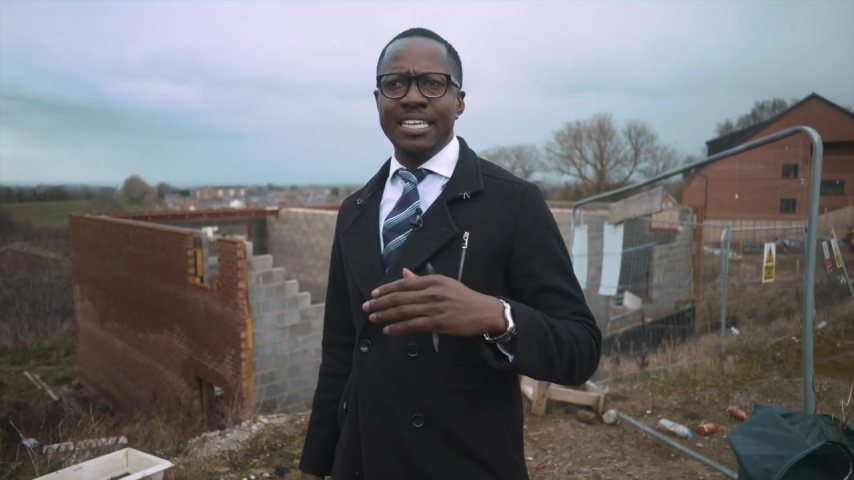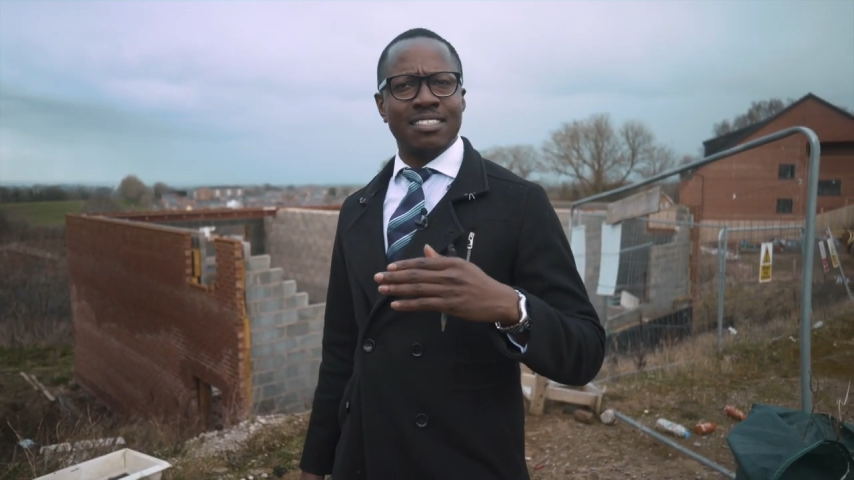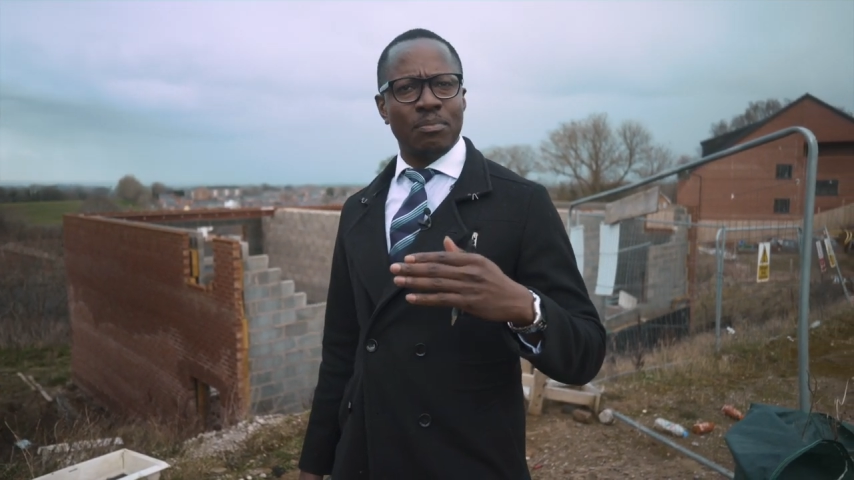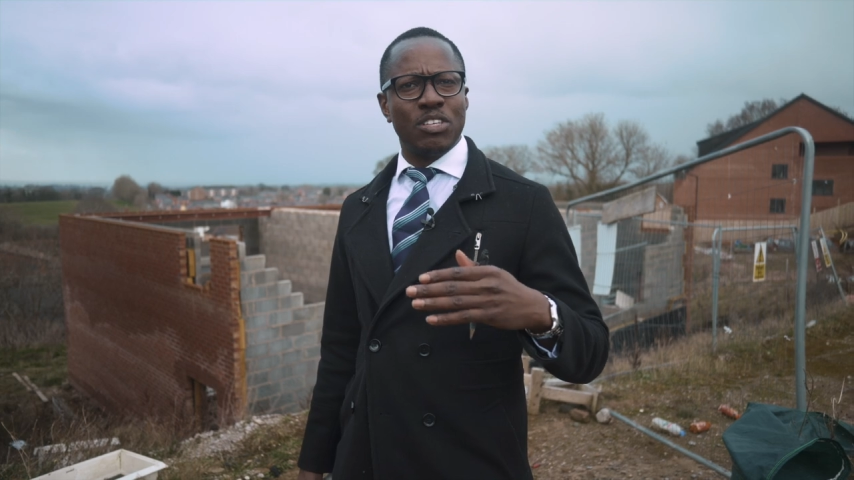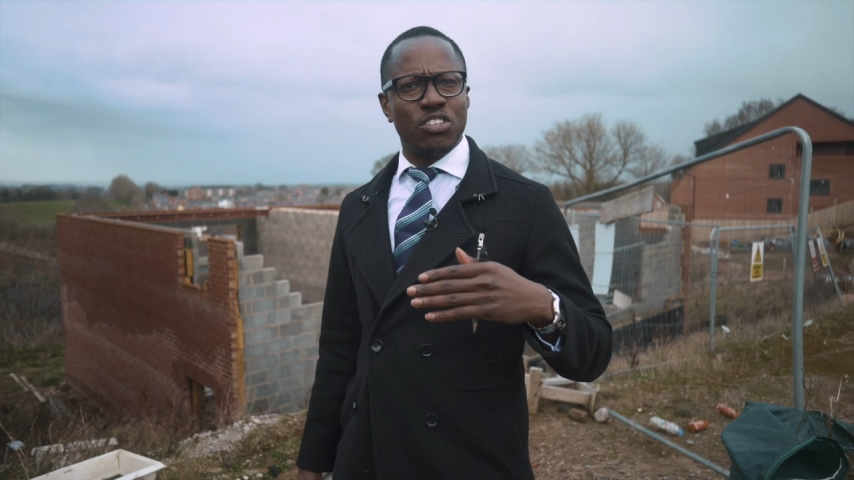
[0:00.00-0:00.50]
and
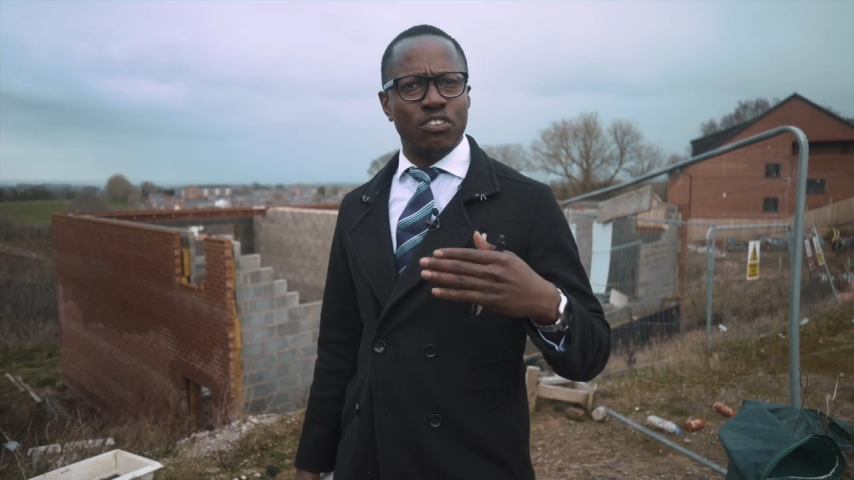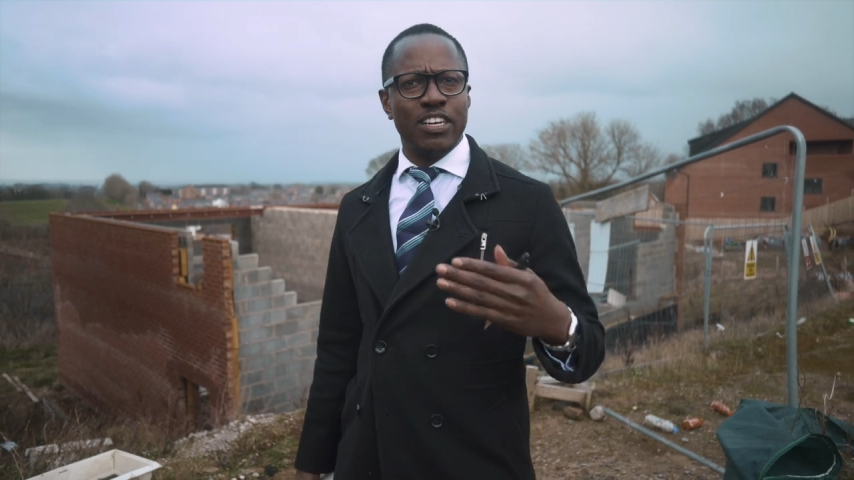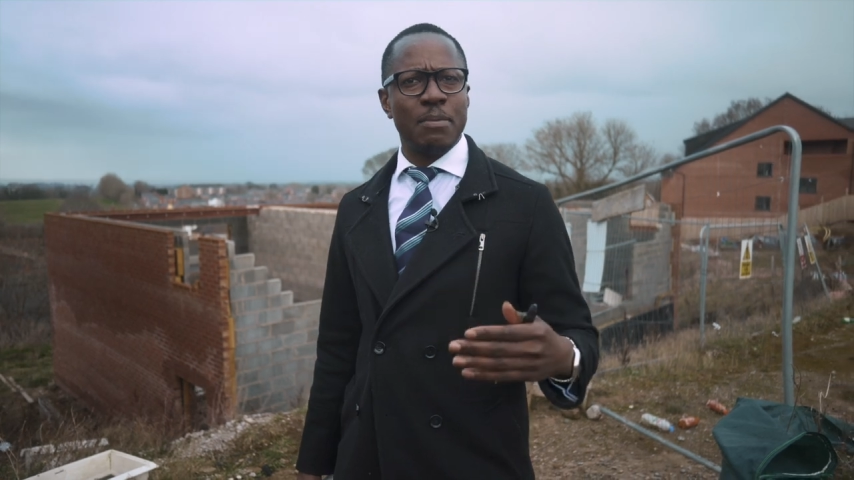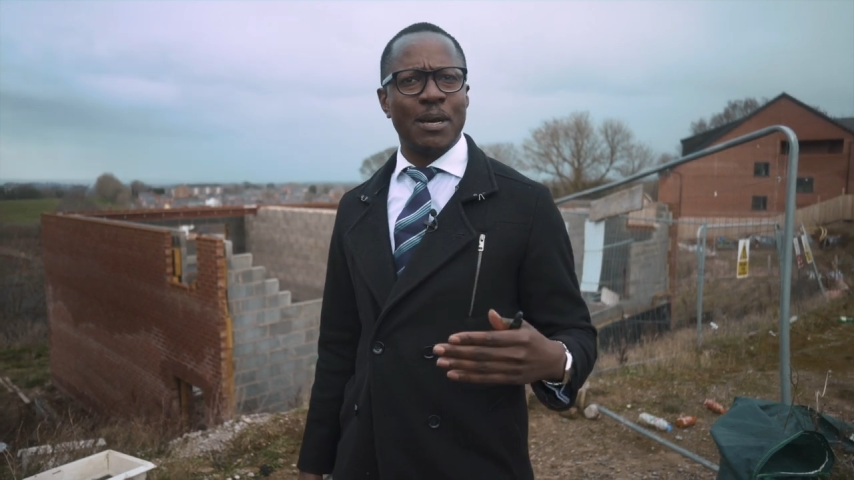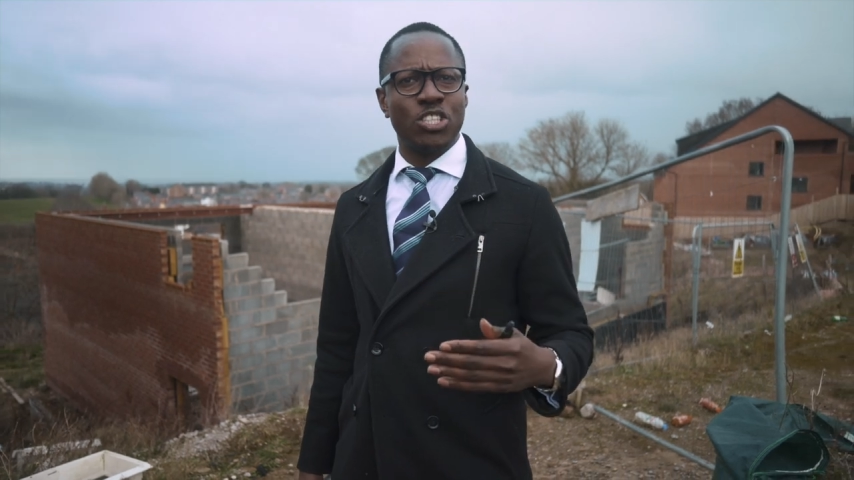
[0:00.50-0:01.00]
something to
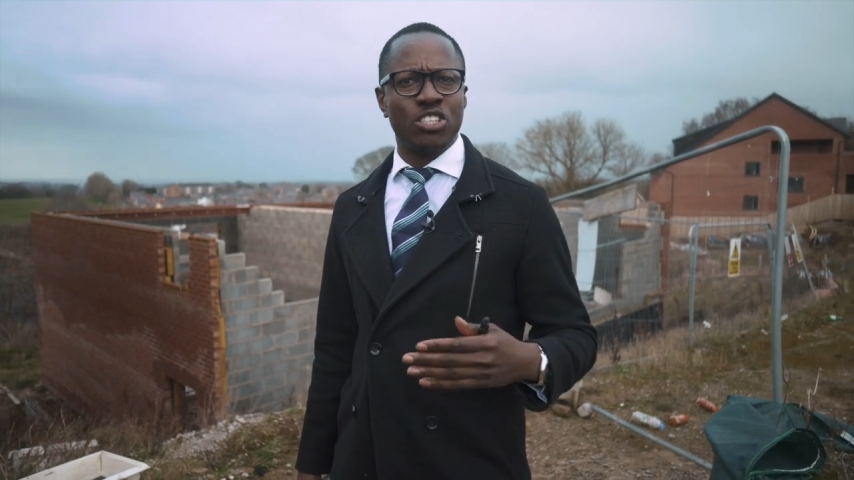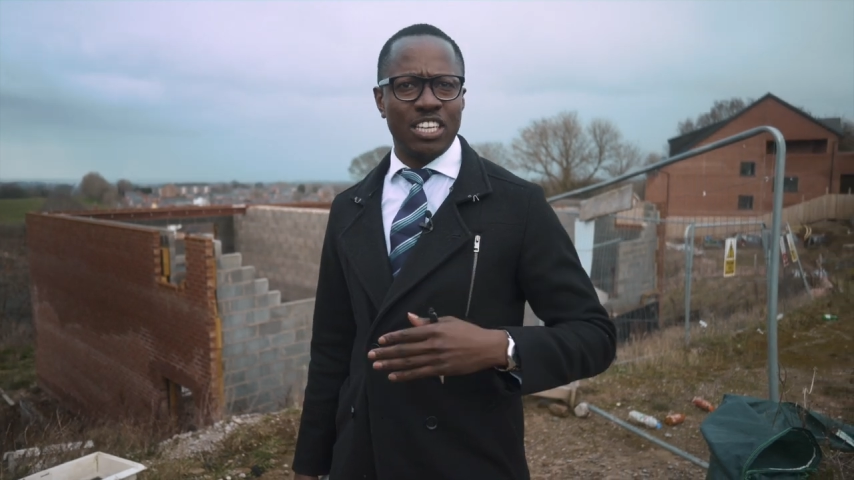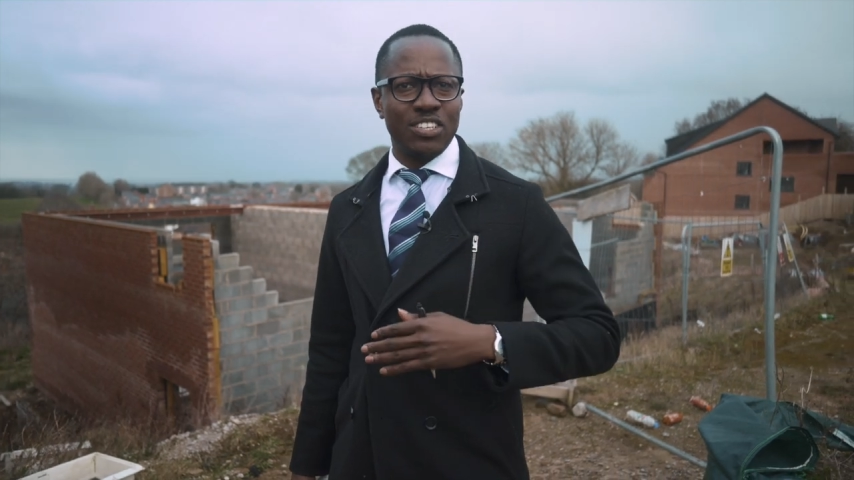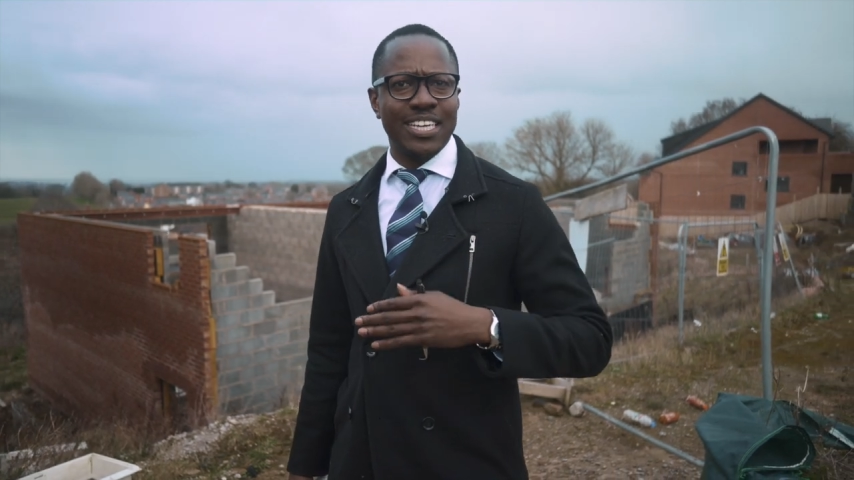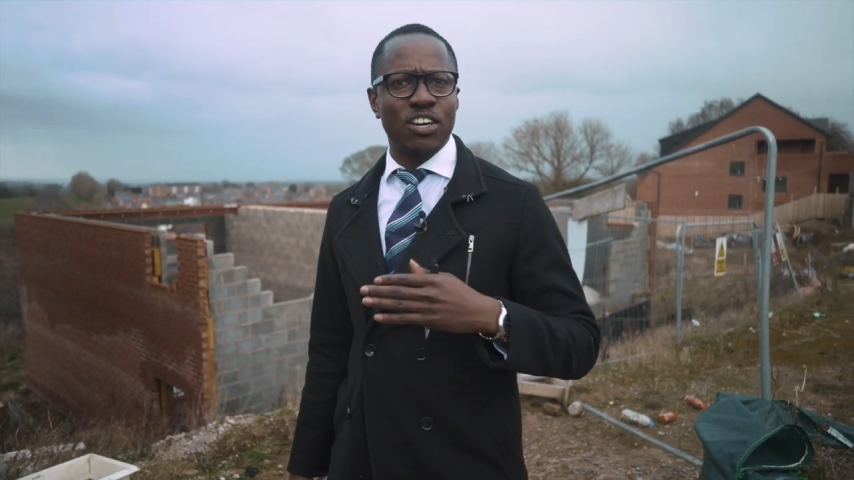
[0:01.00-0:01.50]
really make sure
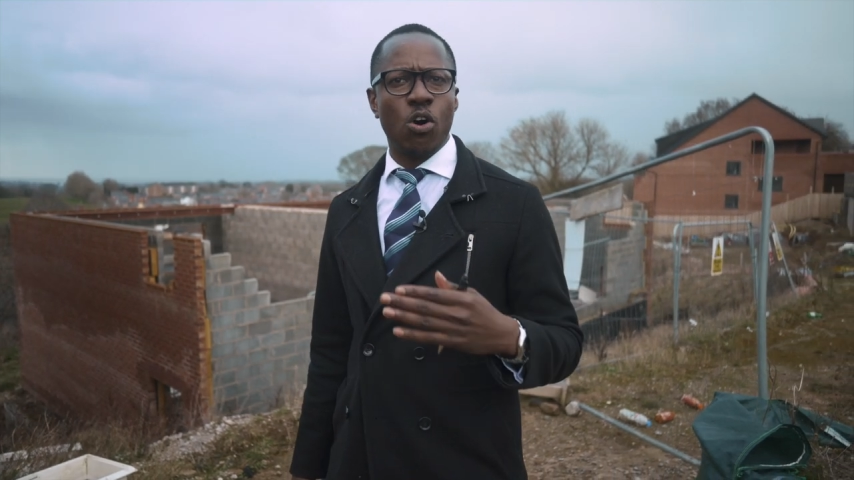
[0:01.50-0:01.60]
that you can